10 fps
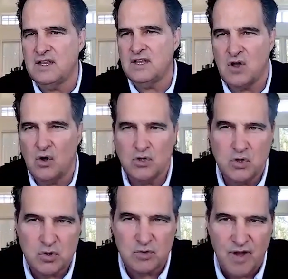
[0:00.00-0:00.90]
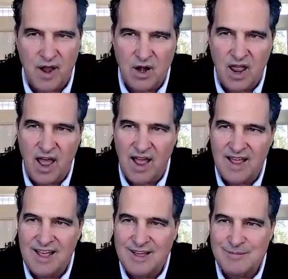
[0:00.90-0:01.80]
Uh, it's called Nutrify
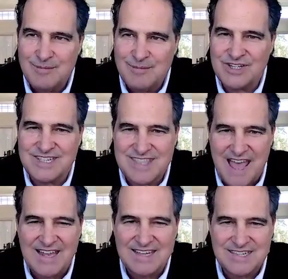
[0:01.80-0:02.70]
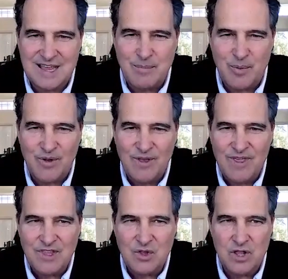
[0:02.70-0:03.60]
or Die because it's that
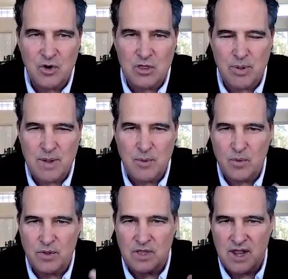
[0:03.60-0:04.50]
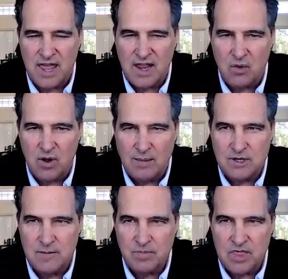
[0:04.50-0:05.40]
simple. You literally, the people with the leg
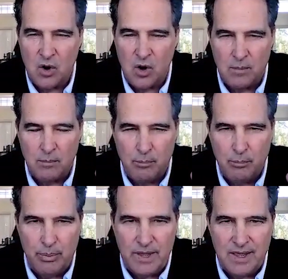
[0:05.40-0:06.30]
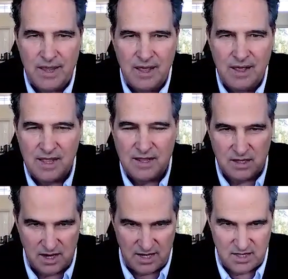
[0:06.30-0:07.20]
cramps, they're in big, like
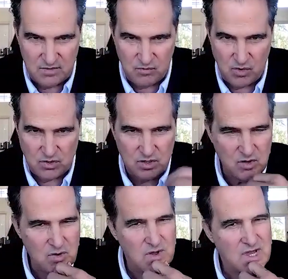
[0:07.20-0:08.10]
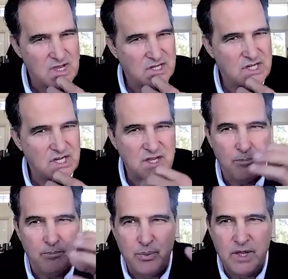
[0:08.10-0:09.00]
the lady that wrote to you, she's
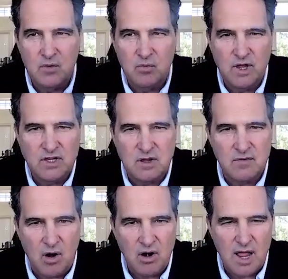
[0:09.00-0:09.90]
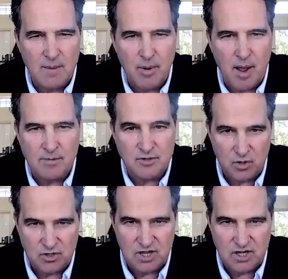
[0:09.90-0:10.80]
at big risk of cardiac problems. She
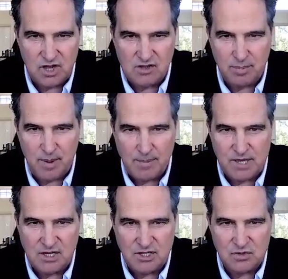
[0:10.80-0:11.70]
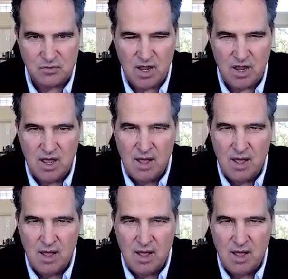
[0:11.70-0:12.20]
already says she has palpitations, right?